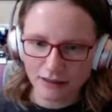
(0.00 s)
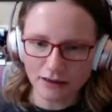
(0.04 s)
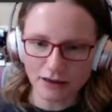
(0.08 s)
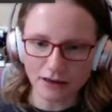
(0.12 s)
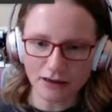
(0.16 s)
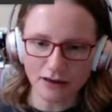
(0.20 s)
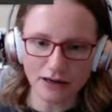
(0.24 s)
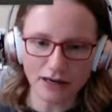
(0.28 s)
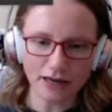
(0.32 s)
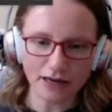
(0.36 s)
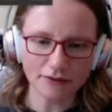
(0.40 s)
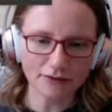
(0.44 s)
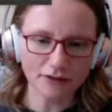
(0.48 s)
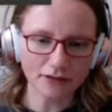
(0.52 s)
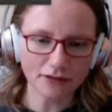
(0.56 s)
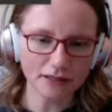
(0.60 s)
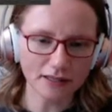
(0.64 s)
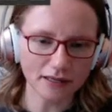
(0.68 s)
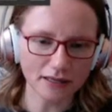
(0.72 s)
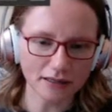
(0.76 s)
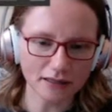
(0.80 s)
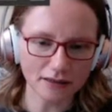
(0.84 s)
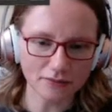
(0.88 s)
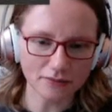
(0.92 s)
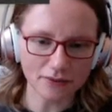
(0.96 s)
Now,
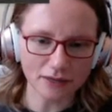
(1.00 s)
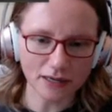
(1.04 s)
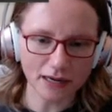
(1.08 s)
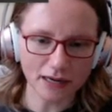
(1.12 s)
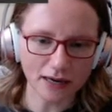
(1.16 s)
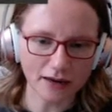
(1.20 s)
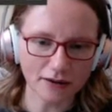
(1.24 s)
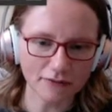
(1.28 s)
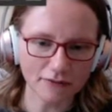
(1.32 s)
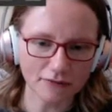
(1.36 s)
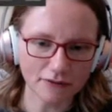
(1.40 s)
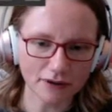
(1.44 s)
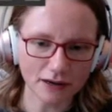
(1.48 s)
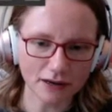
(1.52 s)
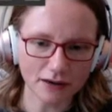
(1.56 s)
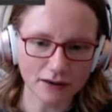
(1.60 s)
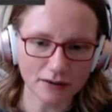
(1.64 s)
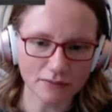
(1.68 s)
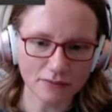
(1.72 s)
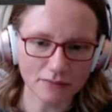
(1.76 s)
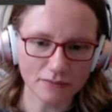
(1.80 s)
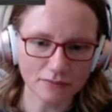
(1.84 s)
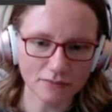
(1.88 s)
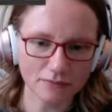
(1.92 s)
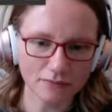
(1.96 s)
everything that we have
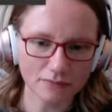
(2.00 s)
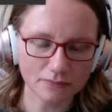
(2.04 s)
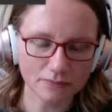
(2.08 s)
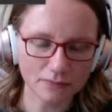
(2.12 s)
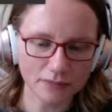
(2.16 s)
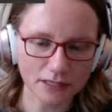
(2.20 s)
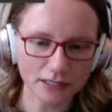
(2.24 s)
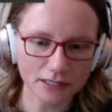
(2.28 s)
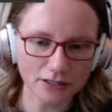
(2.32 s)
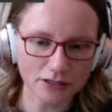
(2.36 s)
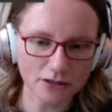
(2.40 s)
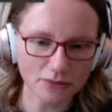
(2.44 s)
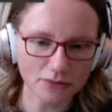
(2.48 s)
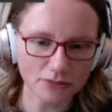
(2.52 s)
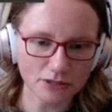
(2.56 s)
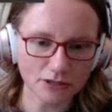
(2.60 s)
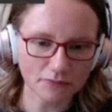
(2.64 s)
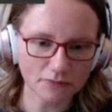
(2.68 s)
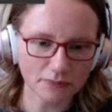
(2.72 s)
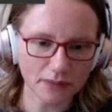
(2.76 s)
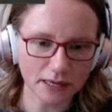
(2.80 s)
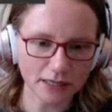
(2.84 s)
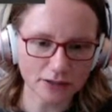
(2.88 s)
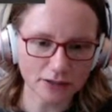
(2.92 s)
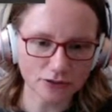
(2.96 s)
in
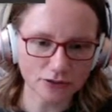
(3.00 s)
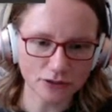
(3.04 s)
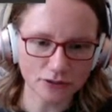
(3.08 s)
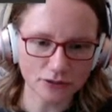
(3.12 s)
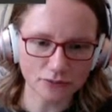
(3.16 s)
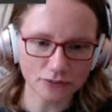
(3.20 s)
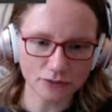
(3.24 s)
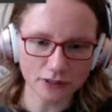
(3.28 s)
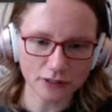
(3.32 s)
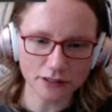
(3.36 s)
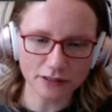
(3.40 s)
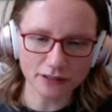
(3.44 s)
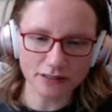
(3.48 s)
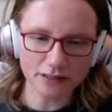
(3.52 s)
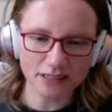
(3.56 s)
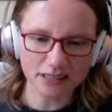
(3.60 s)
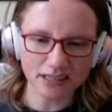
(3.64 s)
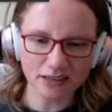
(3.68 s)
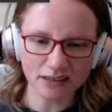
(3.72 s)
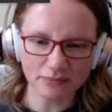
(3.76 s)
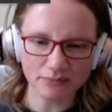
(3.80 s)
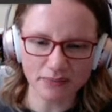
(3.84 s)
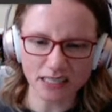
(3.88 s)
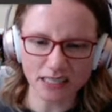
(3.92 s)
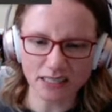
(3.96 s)
terms of patron
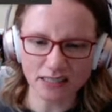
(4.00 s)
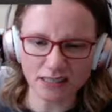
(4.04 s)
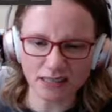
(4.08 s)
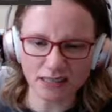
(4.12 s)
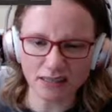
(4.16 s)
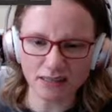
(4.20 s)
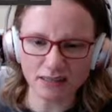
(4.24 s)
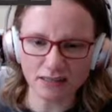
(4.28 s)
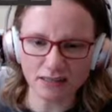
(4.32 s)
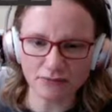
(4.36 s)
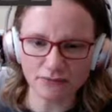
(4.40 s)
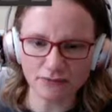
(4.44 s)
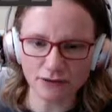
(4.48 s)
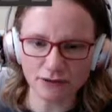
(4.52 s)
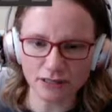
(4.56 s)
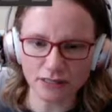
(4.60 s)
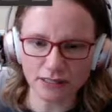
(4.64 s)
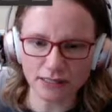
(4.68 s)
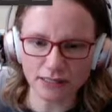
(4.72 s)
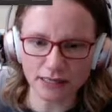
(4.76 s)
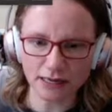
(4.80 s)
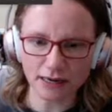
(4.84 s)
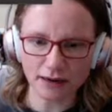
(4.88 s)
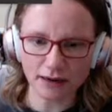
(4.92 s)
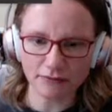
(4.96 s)
words, it makes sense for
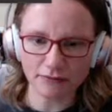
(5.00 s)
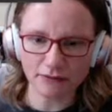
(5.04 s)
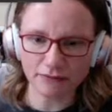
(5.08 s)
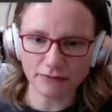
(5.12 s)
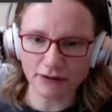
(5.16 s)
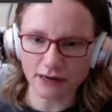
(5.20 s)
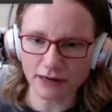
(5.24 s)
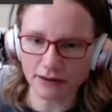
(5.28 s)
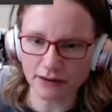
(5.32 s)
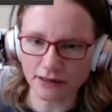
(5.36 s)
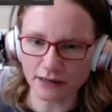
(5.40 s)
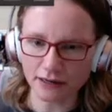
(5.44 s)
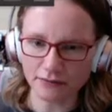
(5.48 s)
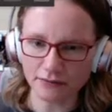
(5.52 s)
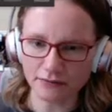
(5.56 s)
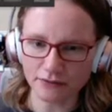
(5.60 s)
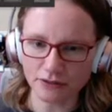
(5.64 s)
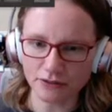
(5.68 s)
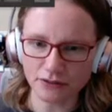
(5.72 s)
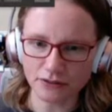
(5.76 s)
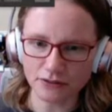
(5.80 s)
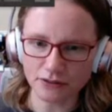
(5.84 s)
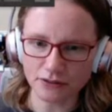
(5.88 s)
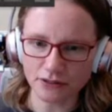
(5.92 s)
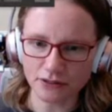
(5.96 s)
it to have a vowel
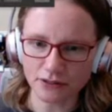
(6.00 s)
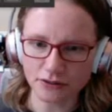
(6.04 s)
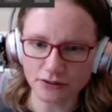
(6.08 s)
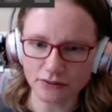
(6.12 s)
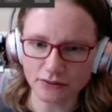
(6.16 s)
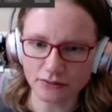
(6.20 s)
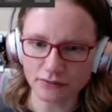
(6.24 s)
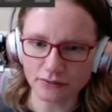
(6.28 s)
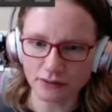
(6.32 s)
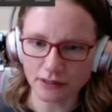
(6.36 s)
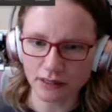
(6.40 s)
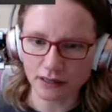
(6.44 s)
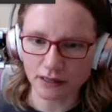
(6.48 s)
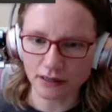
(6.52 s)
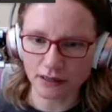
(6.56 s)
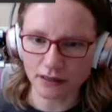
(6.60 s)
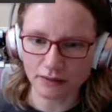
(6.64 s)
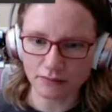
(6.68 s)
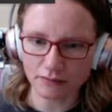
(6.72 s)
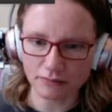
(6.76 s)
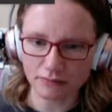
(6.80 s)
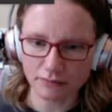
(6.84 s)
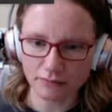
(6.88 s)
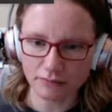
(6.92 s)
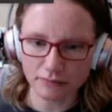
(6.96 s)
after. So
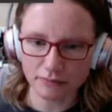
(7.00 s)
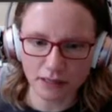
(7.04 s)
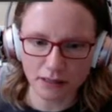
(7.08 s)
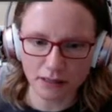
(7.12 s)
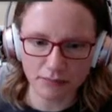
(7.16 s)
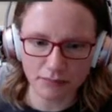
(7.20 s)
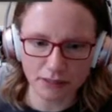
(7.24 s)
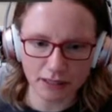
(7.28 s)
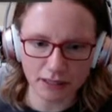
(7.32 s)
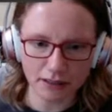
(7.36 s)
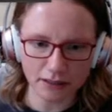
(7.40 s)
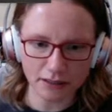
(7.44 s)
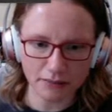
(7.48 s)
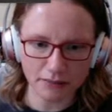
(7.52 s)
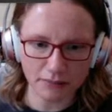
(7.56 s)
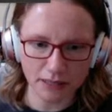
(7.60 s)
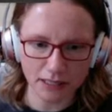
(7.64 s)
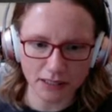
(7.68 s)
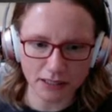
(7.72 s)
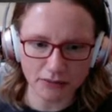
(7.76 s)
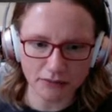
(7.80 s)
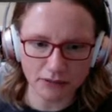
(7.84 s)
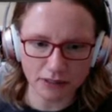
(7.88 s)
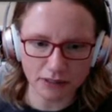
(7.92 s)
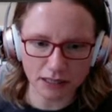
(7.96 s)
I'm not going to
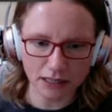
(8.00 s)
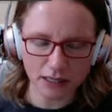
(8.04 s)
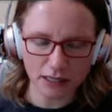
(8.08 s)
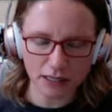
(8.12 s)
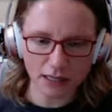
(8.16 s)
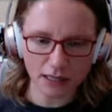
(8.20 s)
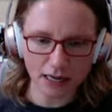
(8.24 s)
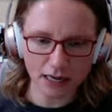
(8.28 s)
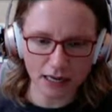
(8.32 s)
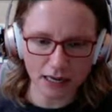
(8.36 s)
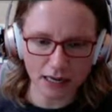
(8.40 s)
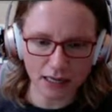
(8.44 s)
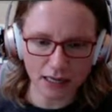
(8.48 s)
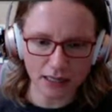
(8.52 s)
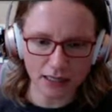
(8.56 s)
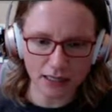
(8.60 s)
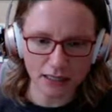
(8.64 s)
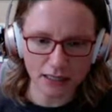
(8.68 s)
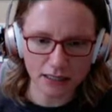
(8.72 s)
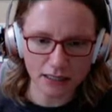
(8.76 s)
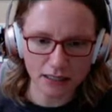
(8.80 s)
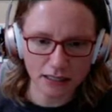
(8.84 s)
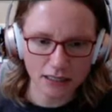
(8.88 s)
mess with that.